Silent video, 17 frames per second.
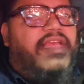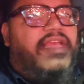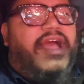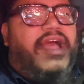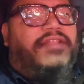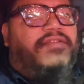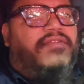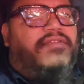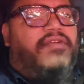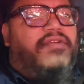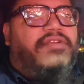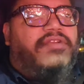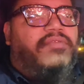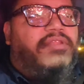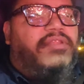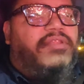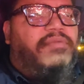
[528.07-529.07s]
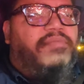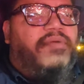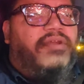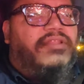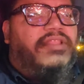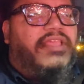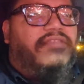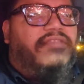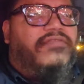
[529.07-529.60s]
I no longer want to be part
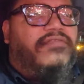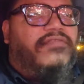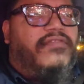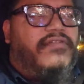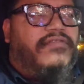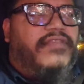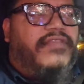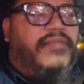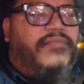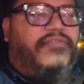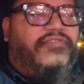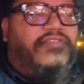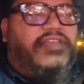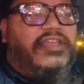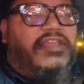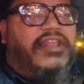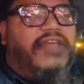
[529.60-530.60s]
of that source, that machine.